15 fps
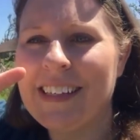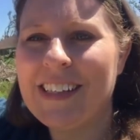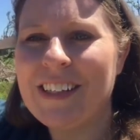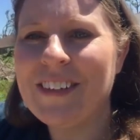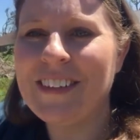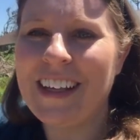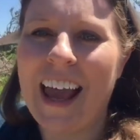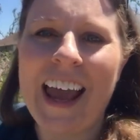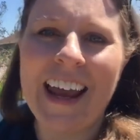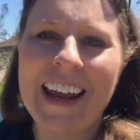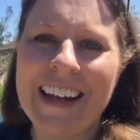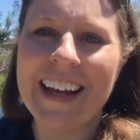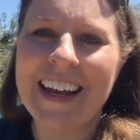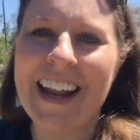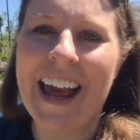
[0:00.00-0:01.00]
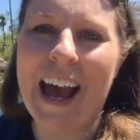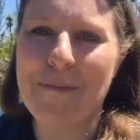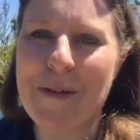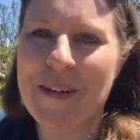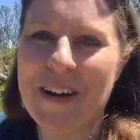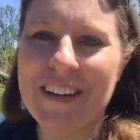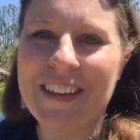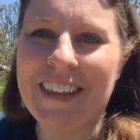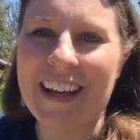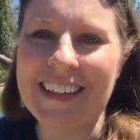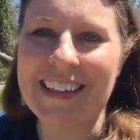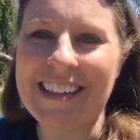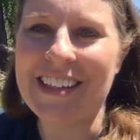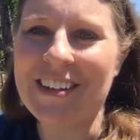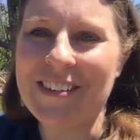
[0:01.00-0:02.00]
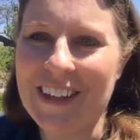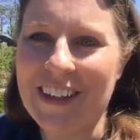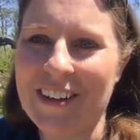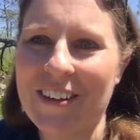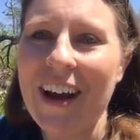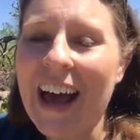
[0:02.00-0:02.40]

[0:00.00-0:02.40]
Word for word: to Caden. Happy birthday to you.